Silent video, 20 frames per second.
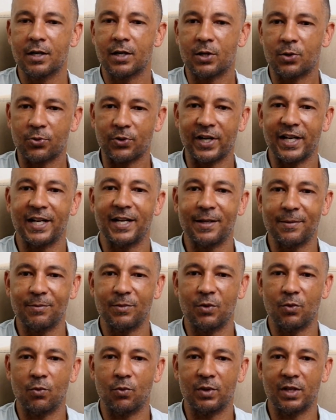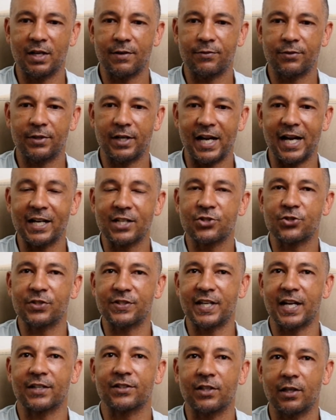cram whatever extra
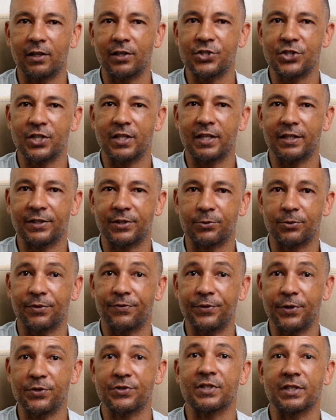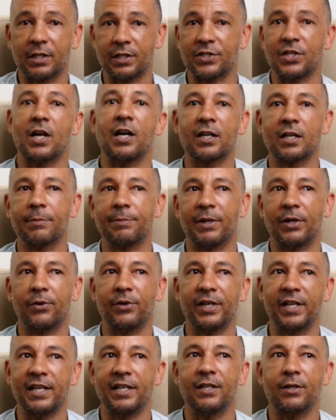technology that they're refusing to talk
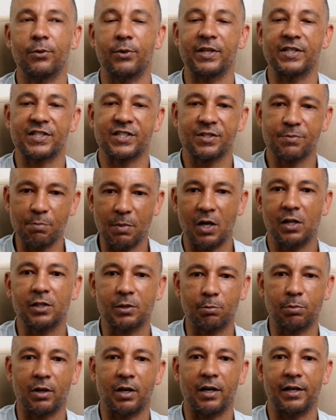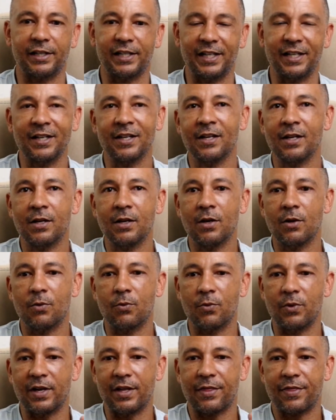about into a smaller body
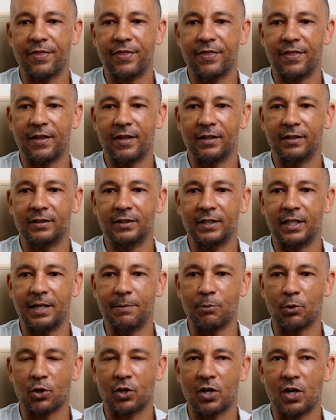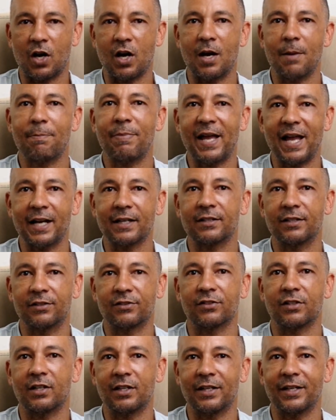with a more compact
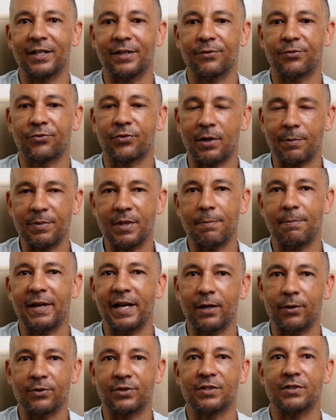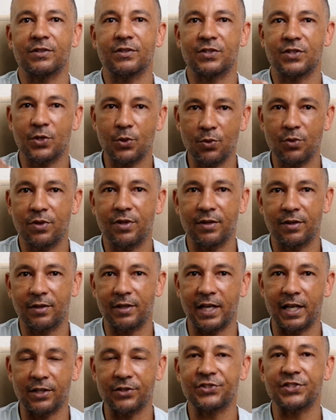design from the mount to
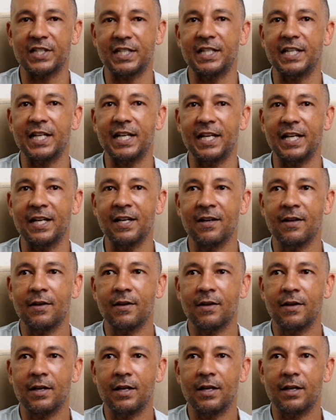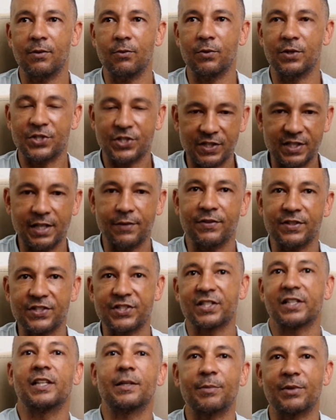the LCD, which is even
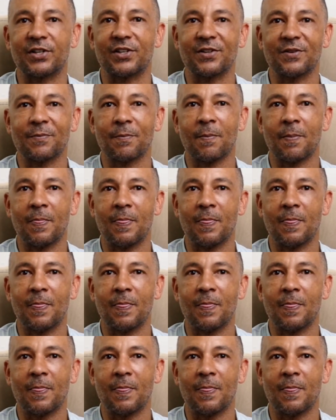slimmer